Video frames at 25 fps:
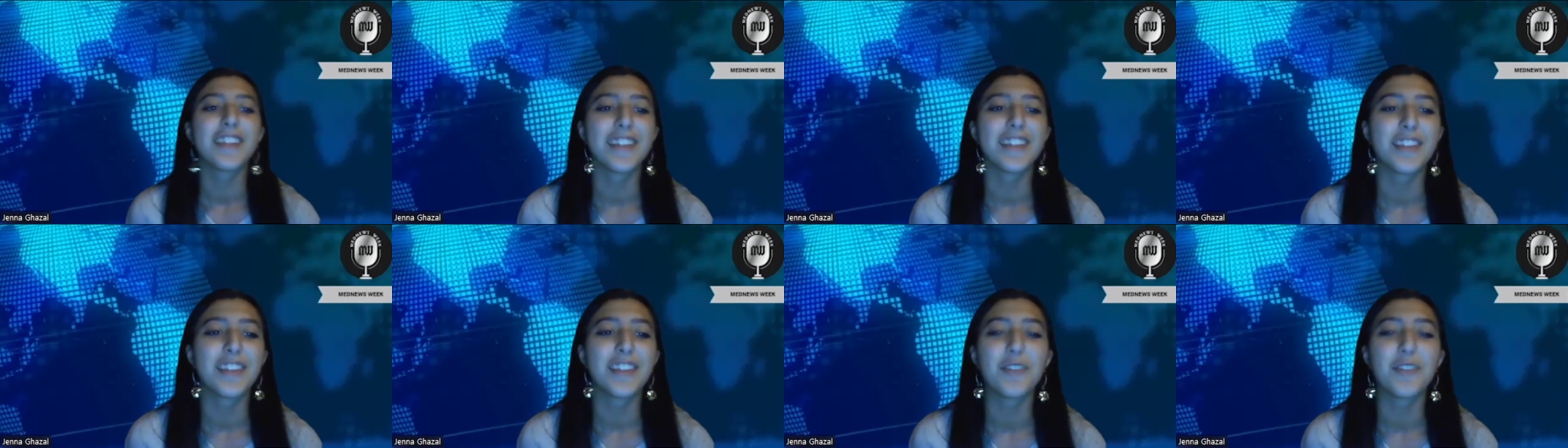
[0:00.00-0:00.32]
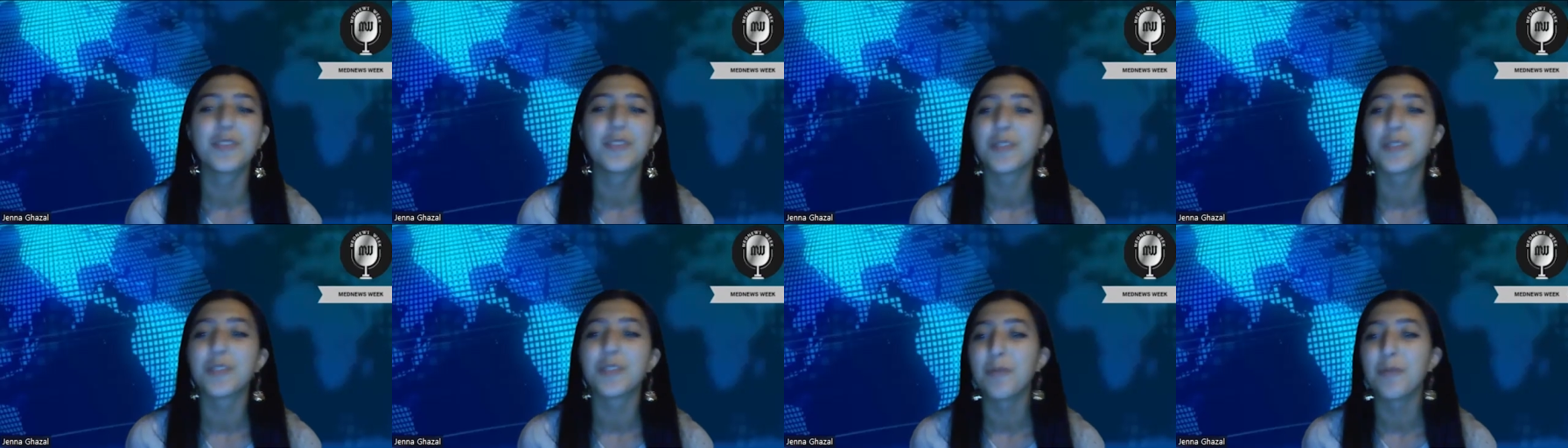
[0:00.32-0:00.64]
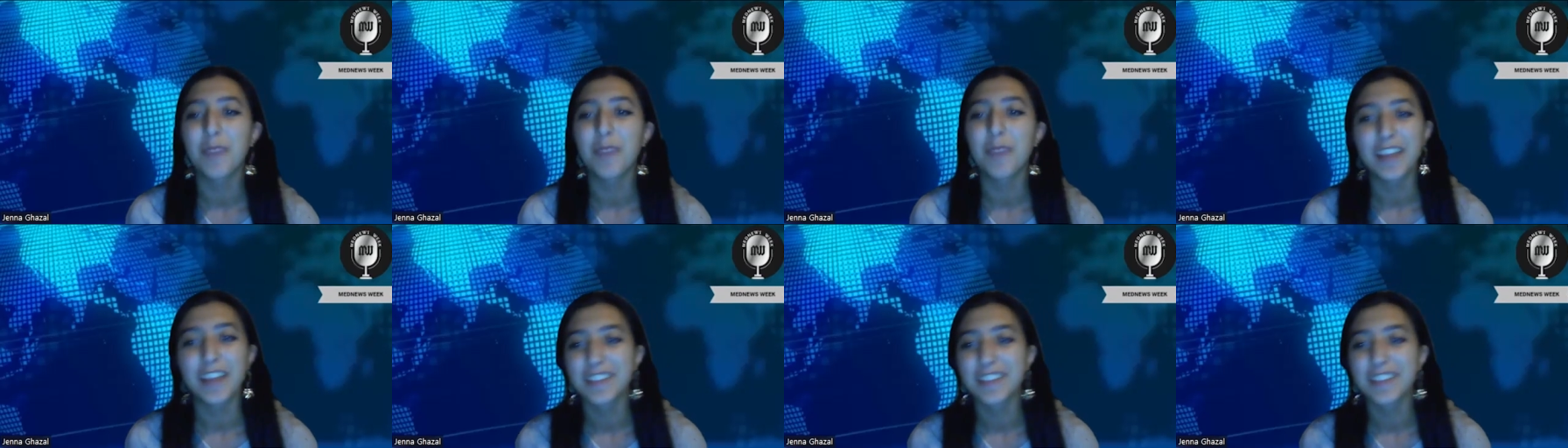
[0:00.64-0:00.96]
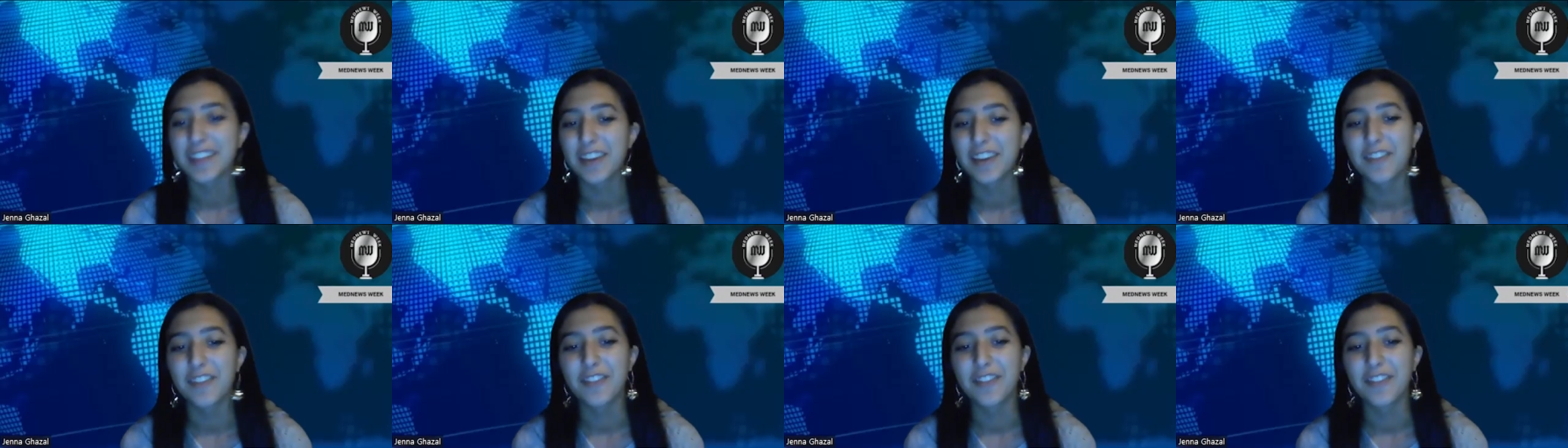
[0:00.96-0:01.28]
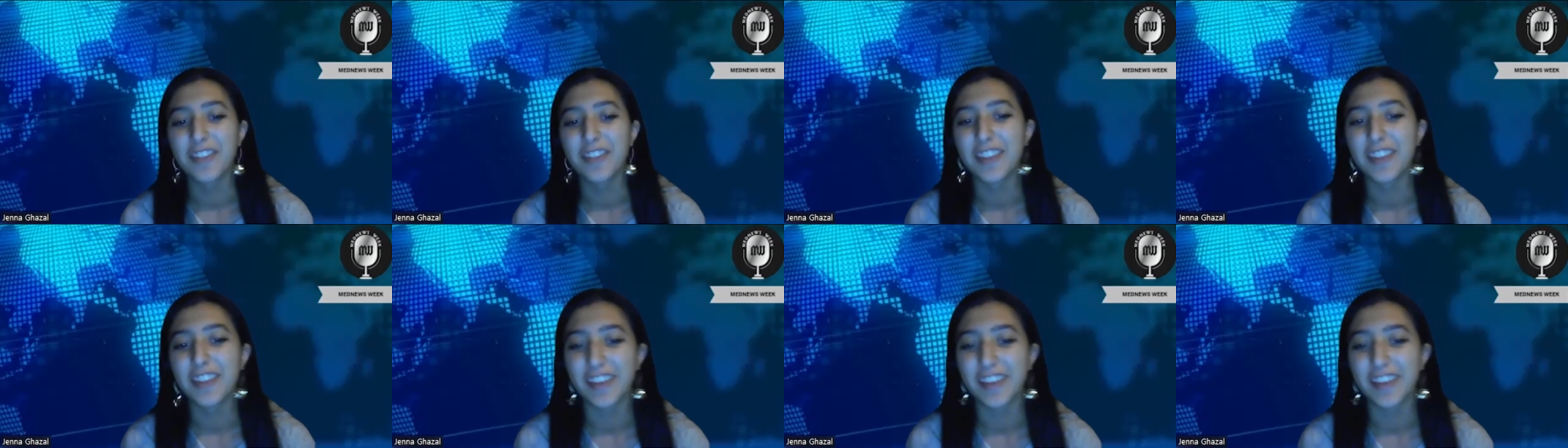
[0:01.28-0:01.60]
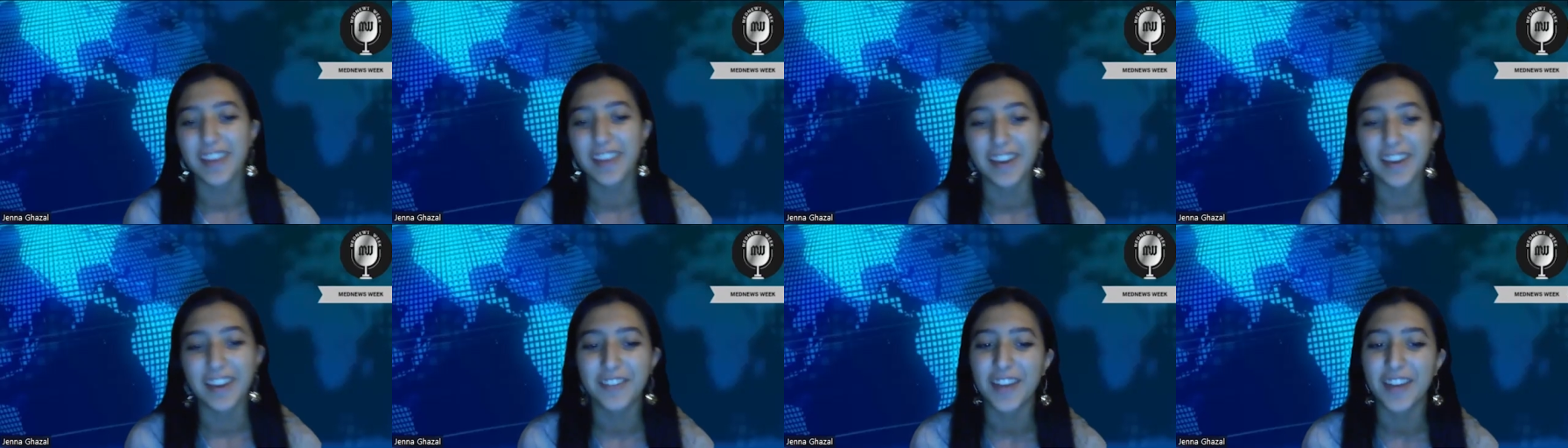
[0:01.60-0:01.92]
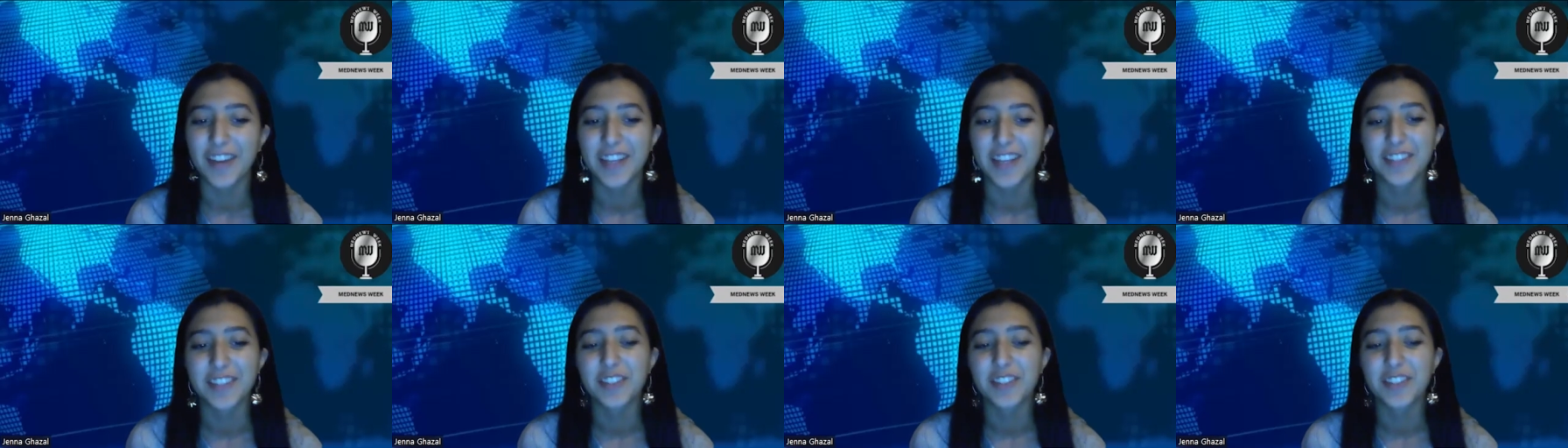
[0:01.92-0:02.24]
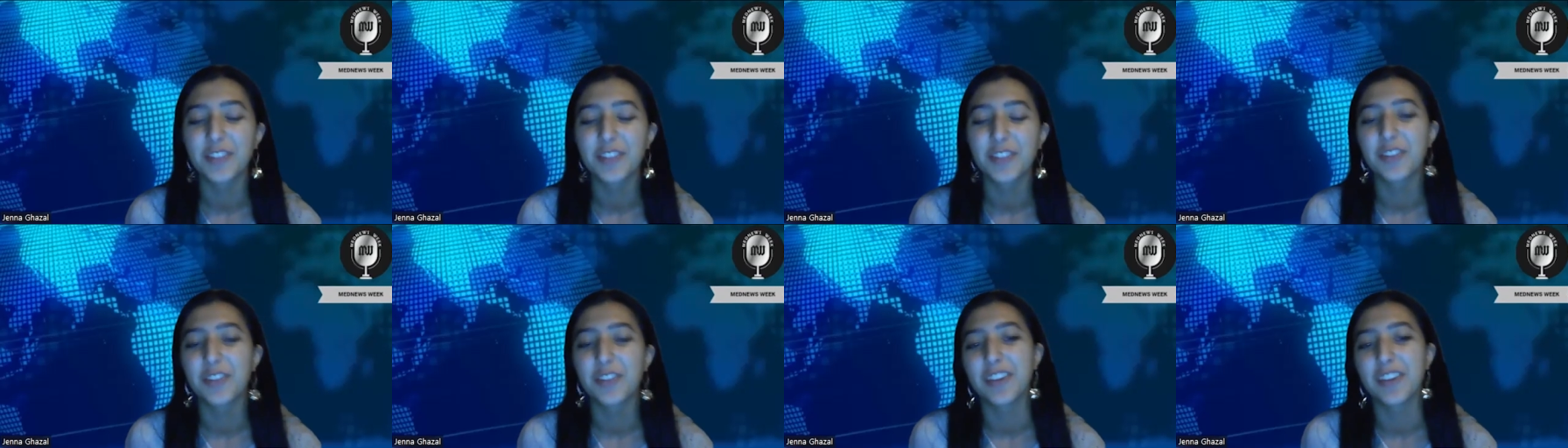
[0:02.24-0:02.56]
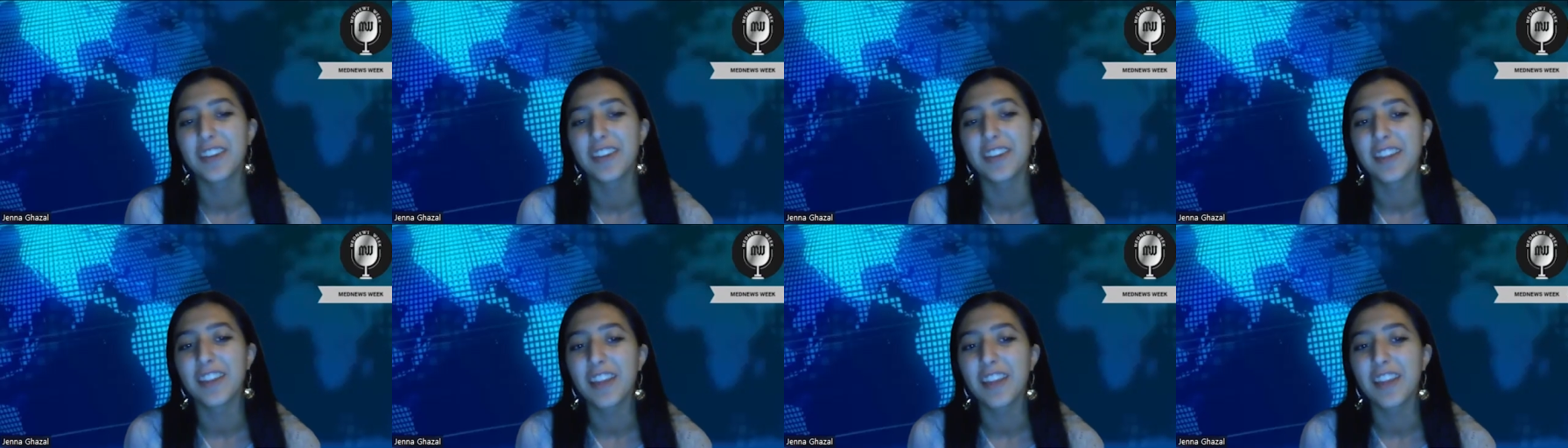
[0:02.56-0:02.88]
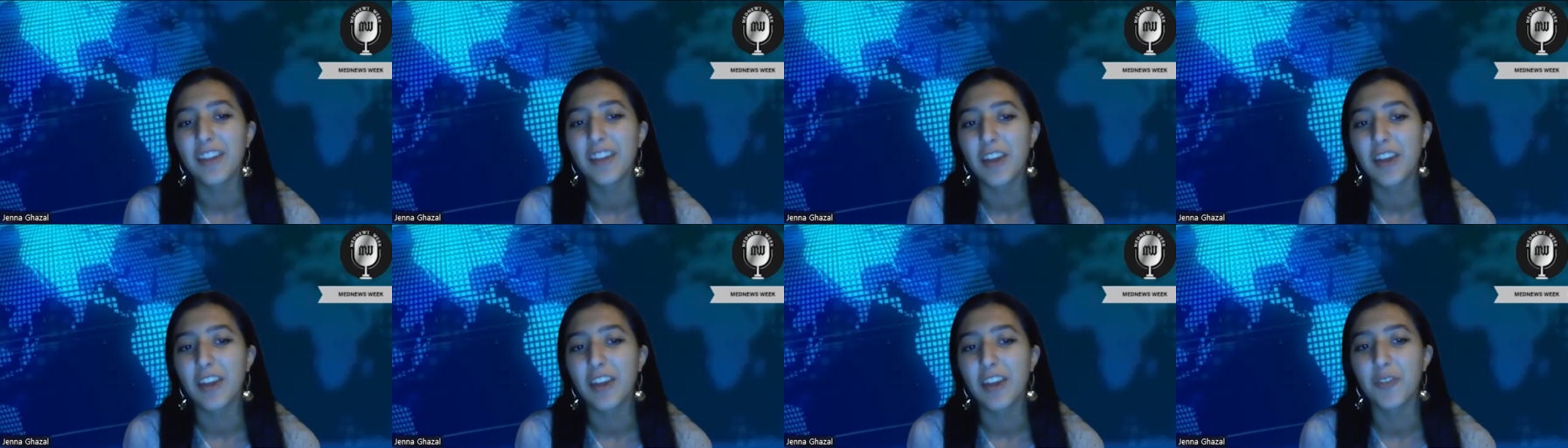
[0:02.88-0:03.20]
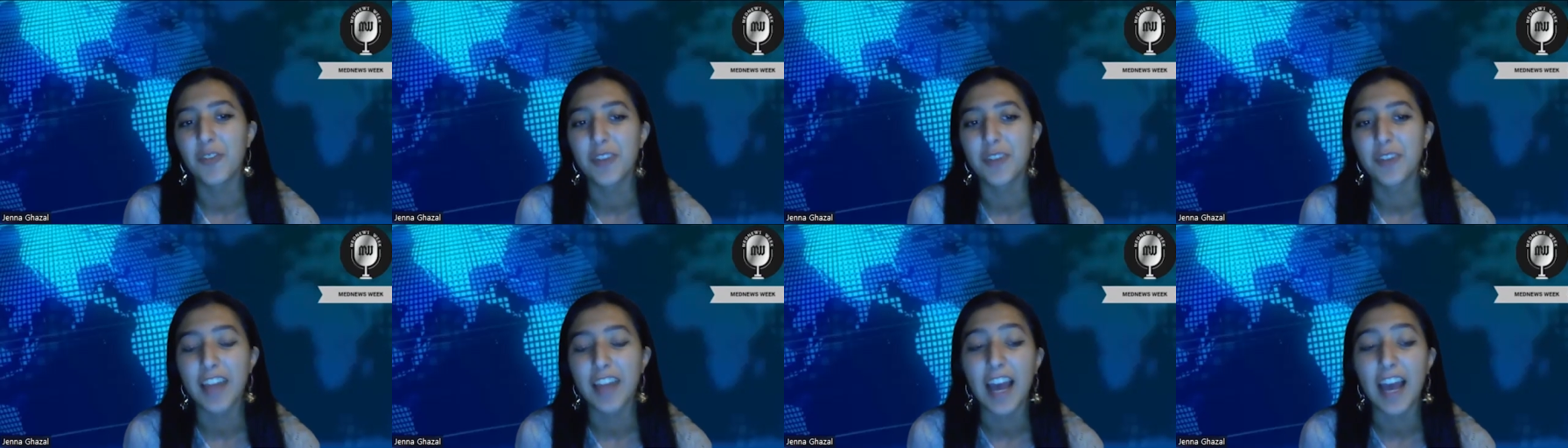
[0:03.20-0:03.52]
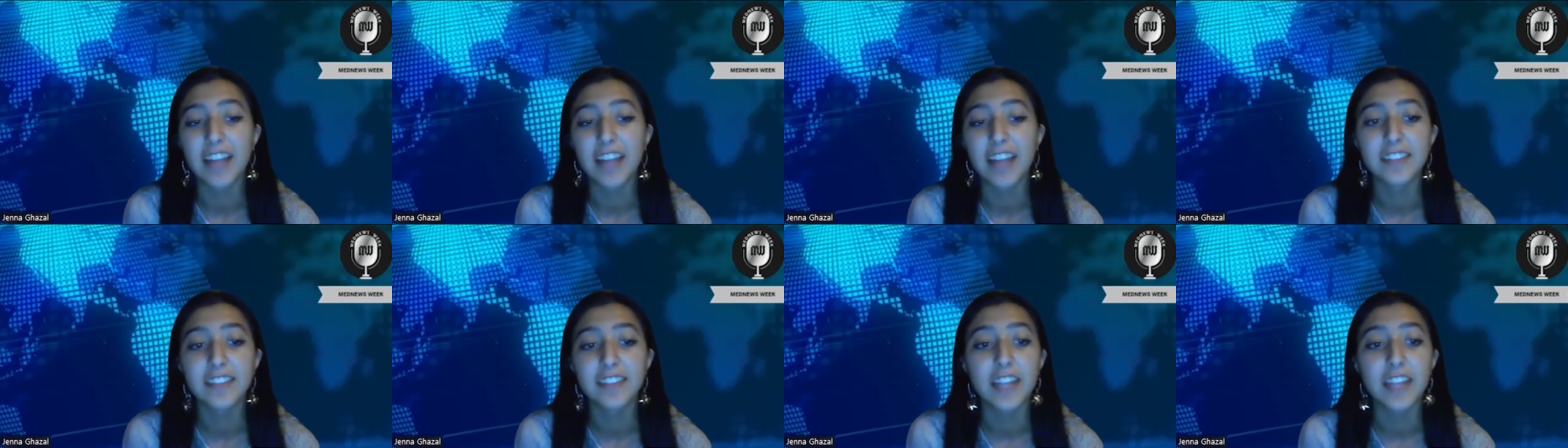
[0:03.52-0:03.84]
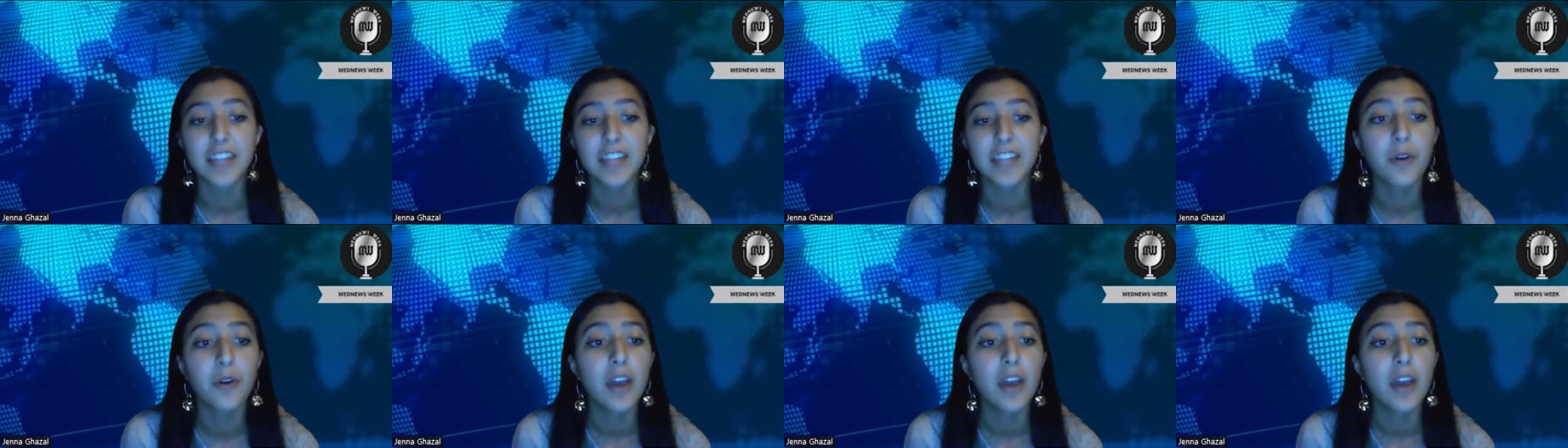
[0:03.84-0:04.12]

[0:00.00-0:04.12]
That was amazing of the advice everyone has now.